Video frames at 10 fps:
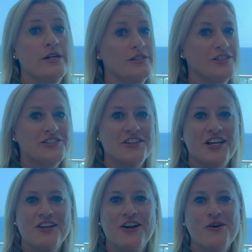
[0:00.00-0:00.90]
just to
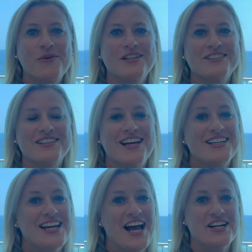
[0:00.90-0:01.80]
let you know what it's
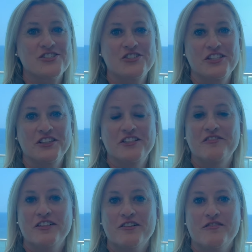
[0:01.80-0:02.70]
like to actually live here,